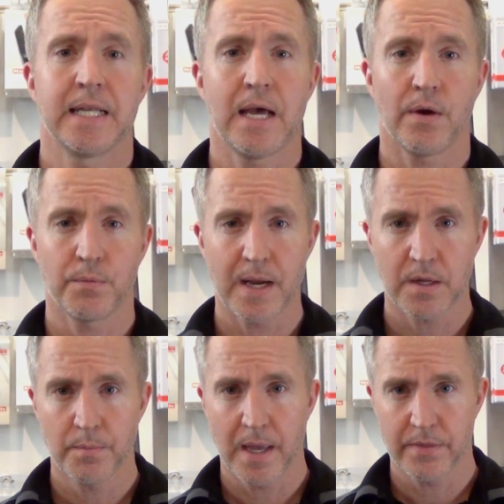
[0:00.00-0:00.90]
Now I
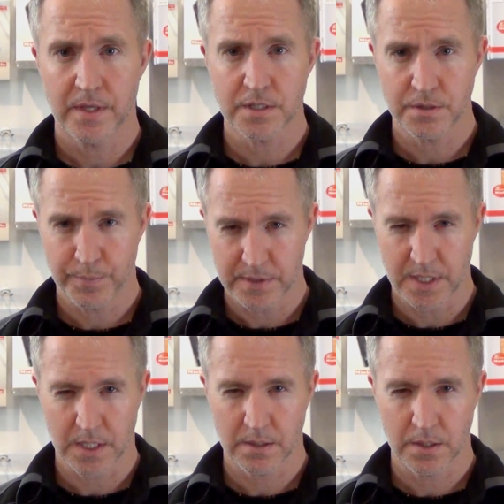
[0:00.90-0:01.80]
recommend this
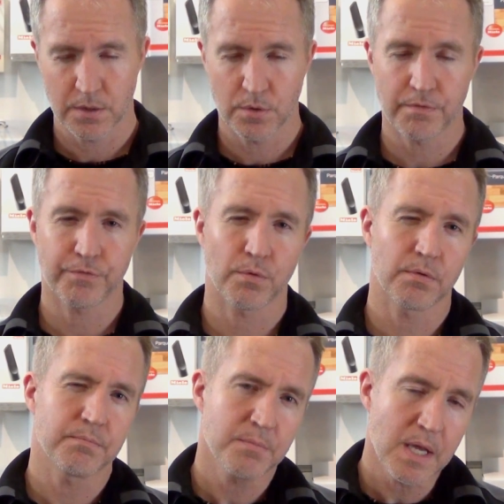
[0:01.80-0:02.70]
particular unit
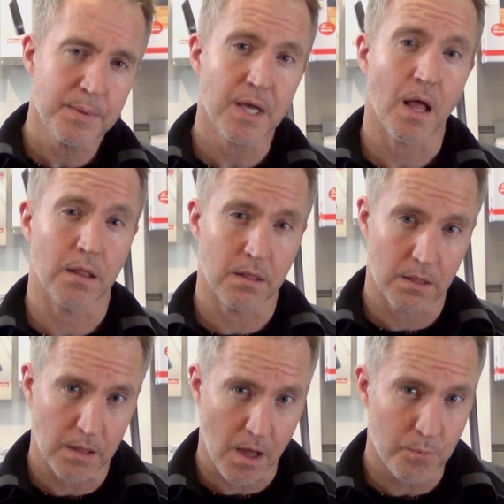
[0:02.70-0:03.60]
for maybe a
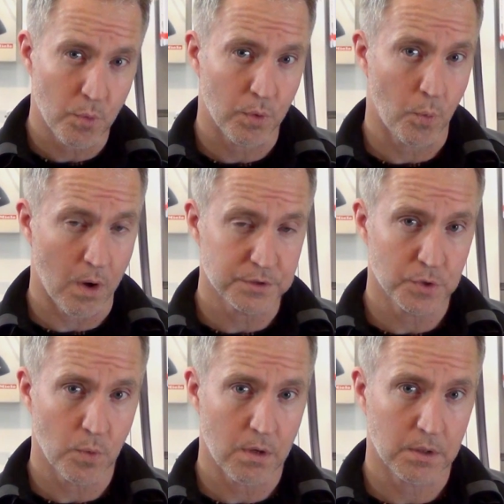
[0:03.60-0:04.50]
lot more
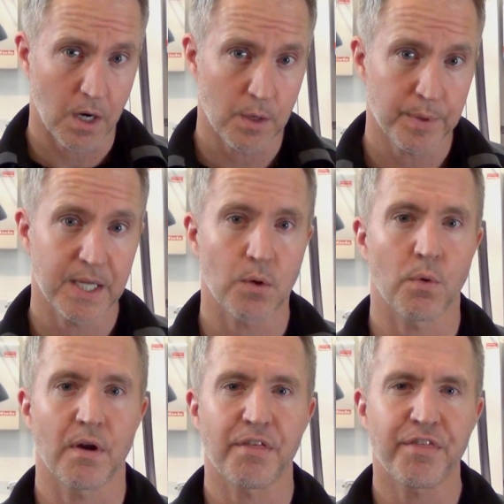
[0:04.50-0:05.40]
wall-to-wall carpeting
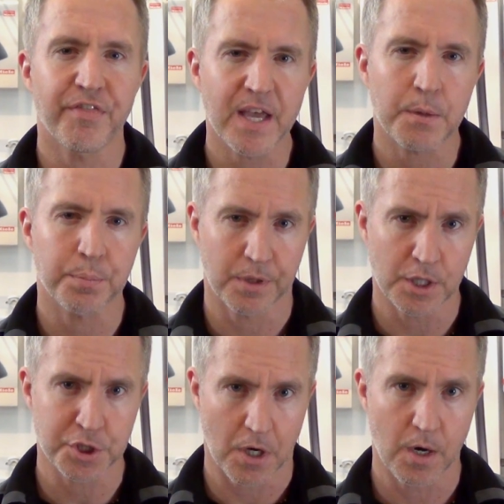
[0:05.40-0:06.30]
or a thick
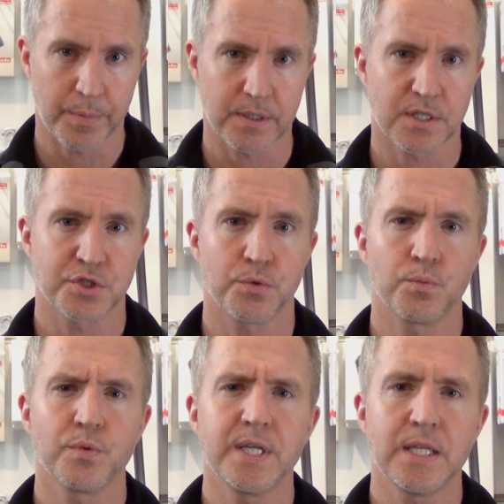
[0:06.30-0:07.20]
plush carpet, because you
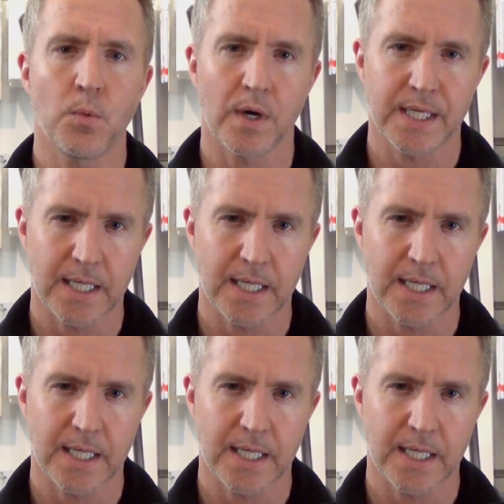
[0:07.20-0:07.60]
really want to